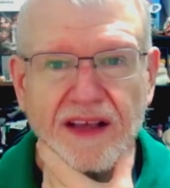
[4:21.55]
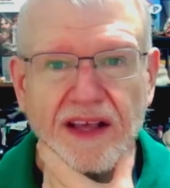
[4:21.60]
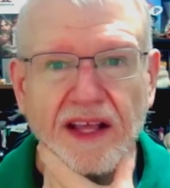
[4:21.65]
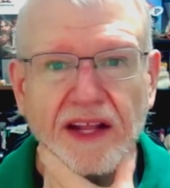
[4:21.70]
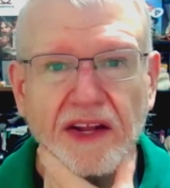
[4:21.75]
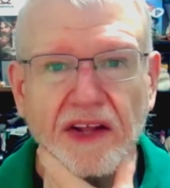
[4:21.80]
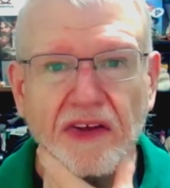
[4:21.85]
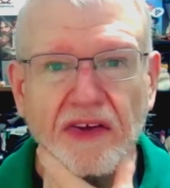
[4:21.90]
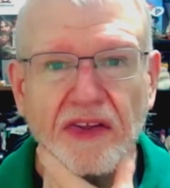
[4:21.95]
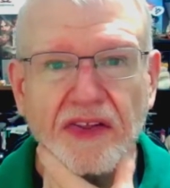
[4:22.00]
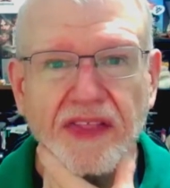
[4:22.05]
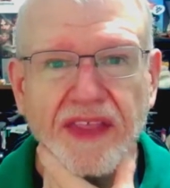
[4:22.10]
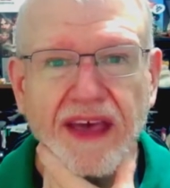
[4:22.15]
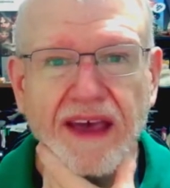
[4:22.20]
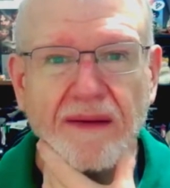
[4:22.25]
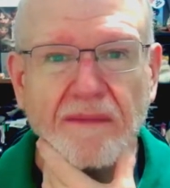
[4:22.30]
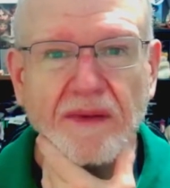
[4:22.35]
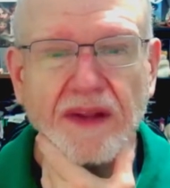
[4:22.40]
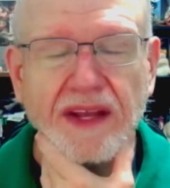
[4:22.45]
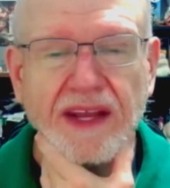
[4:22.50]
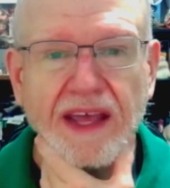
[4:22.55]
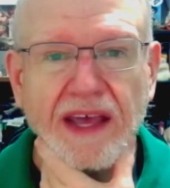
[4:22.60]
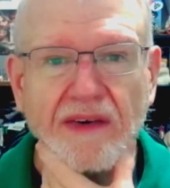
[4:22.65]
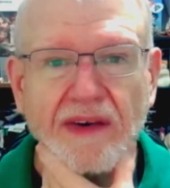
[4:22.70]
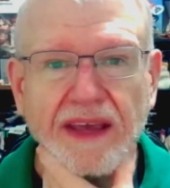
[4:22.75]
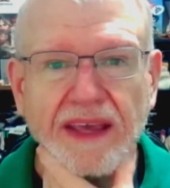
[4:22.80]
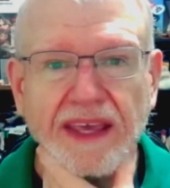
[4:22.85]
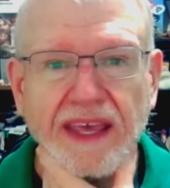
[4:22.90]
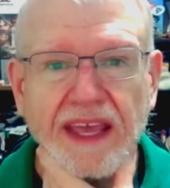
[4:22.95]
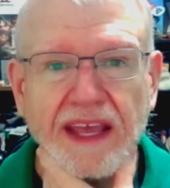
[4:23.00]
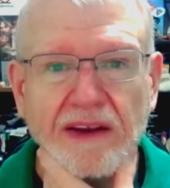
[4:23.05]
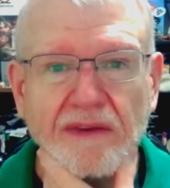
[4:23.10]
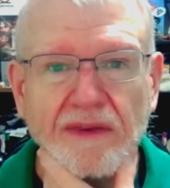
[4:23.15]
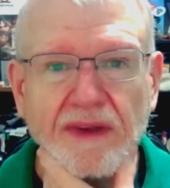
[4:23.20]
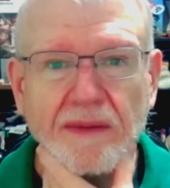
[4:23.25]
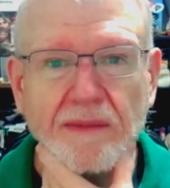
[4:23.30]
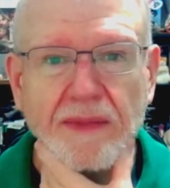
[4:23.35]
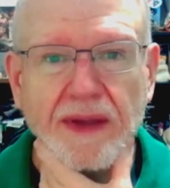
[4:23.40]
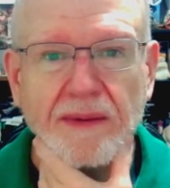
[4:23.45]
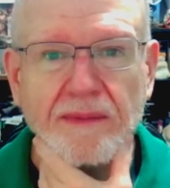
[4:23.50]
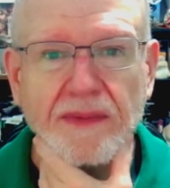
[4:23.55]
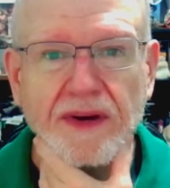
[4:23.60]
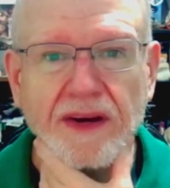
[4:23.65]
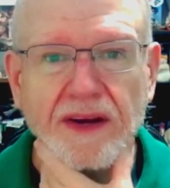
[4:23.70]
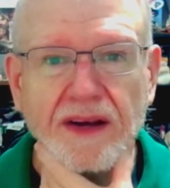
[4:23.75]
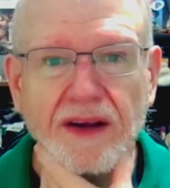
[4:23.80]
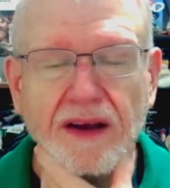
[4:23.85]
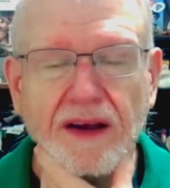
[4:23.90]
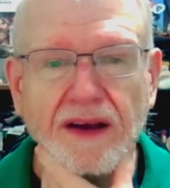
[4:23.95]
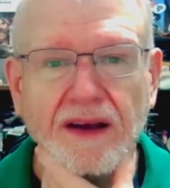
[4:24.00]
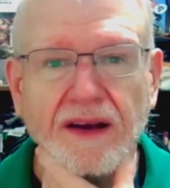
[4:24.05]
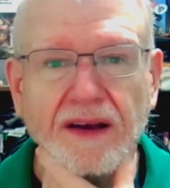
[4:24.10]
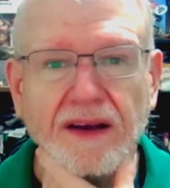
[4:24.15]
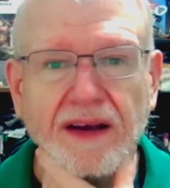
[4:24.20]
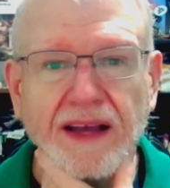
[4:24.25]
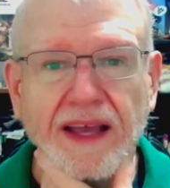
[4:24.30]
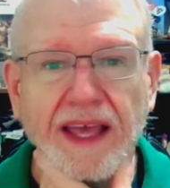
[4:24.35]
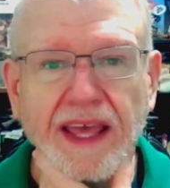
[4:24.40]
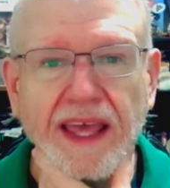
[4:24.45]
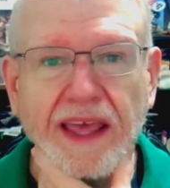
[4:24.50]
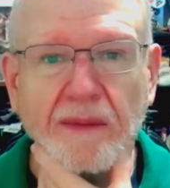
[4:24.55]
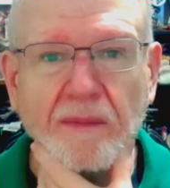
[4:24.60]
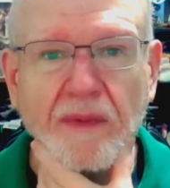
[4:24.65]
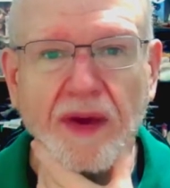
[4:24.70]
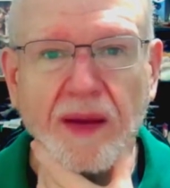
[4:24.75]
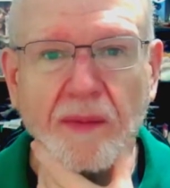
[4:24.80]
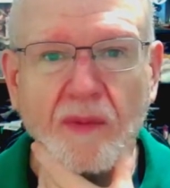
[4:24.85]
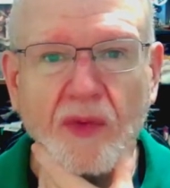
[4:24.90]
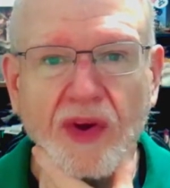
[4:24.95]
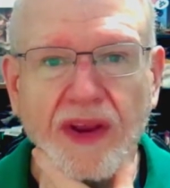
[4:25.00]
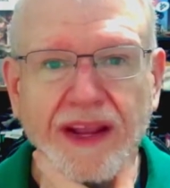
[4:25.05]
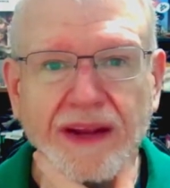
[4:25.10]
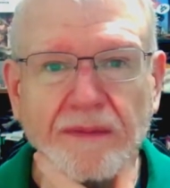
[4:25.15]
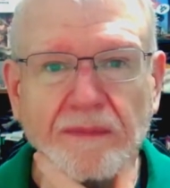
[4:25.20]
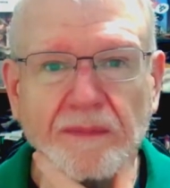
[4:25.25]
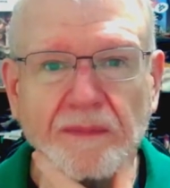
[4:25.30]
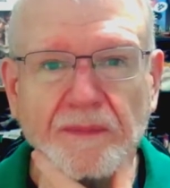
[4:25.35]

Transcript: and all that, but now I can't remember. Oh, I hate my brain.